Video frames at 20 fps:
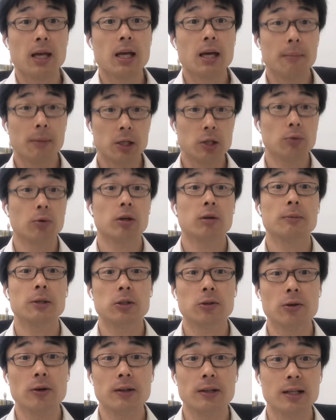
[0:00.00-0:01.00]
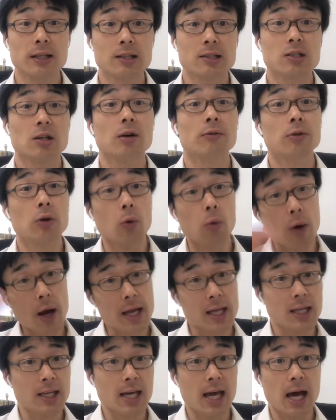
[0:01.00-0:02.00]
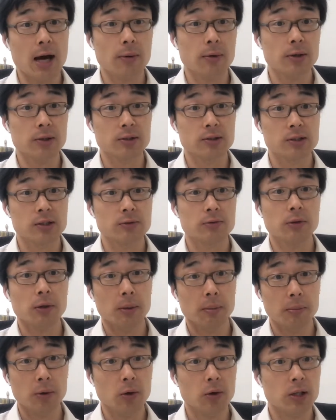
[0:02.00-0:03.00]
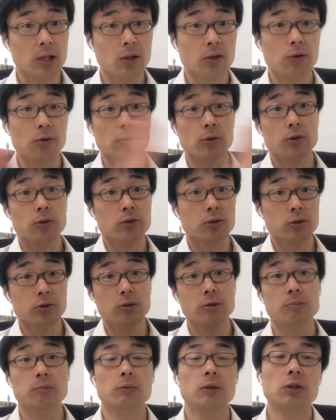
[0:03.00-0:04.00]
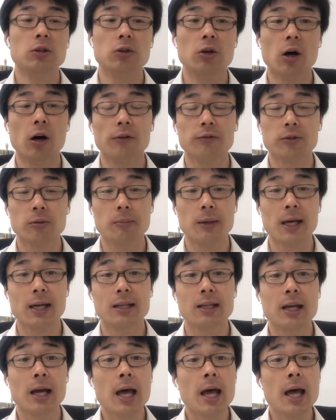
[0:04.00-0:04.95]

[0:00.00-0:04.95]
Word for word: But you wanna be doing this of your waking hours from the morning through to you go off to bed